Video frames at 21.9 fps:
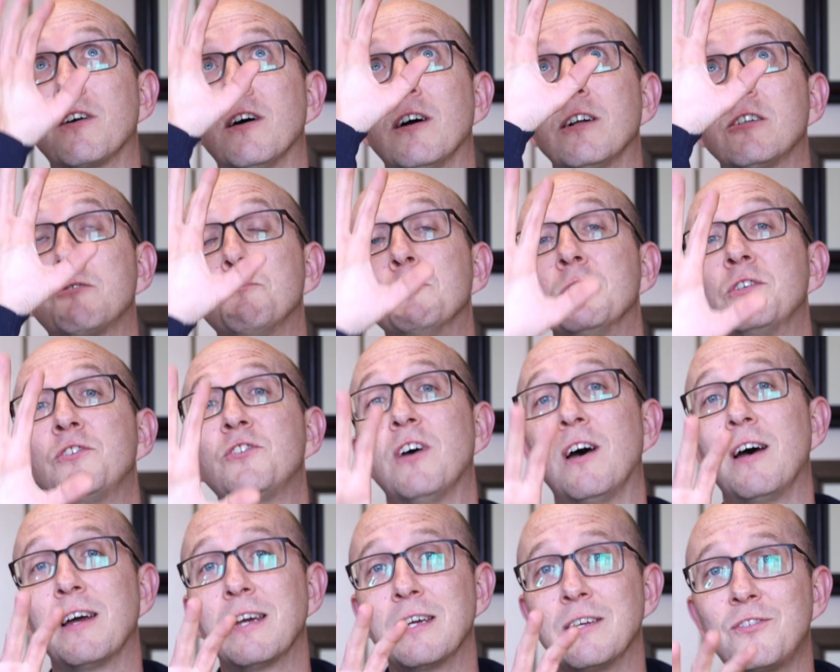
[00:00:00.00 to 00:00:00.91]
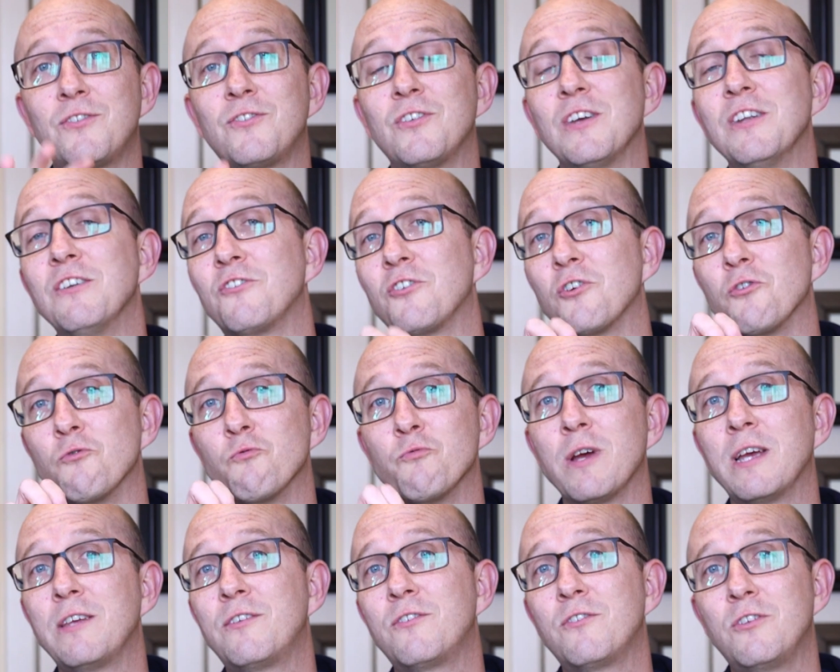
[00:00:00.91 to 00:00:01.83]
God's Messiah, sent to
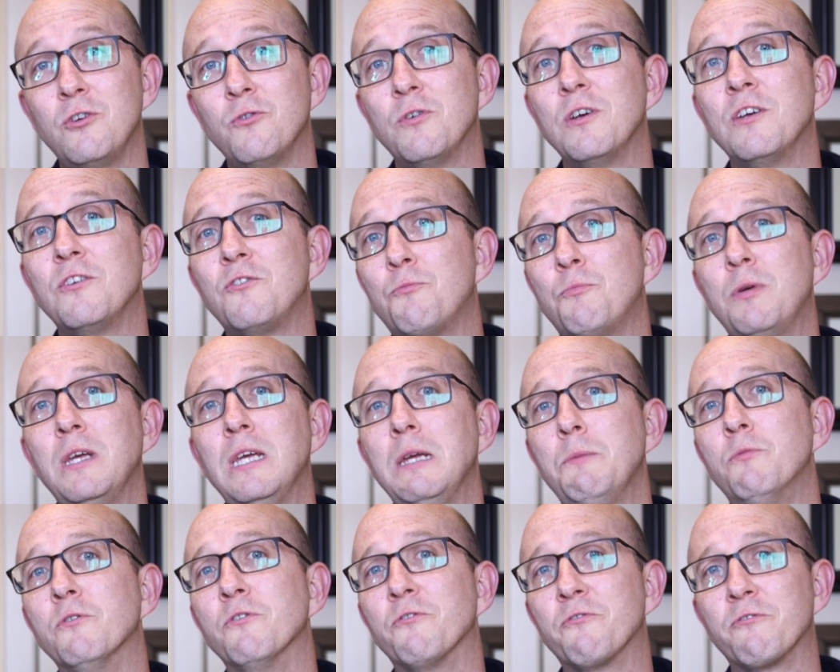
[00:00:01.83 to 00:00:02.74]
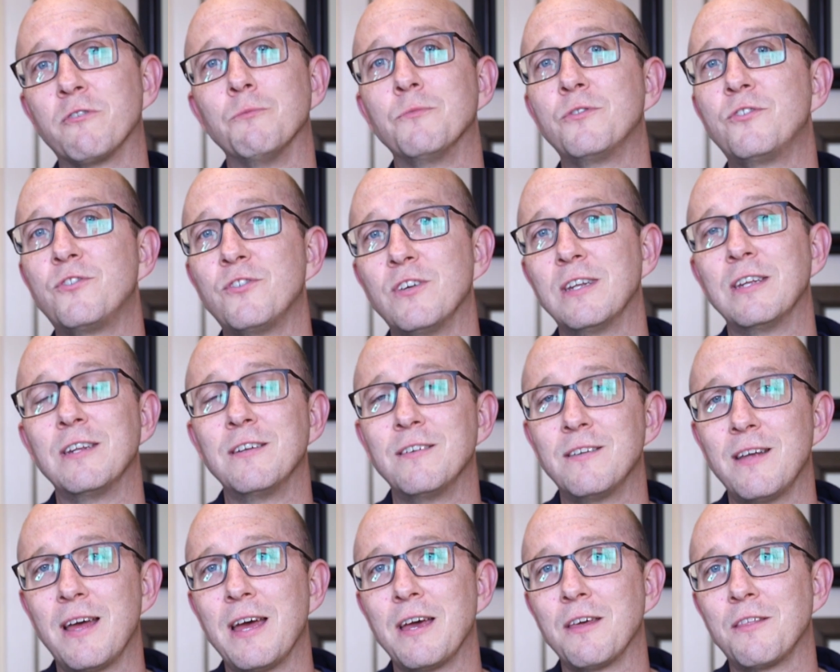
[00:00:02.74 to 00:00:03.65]
rescue His people from sin
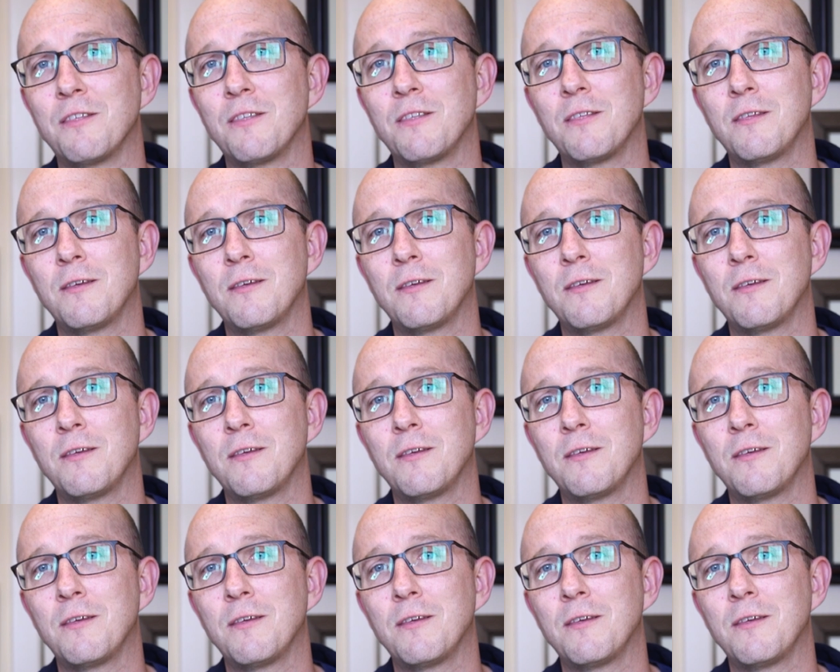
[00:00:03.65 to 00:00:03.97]
and death.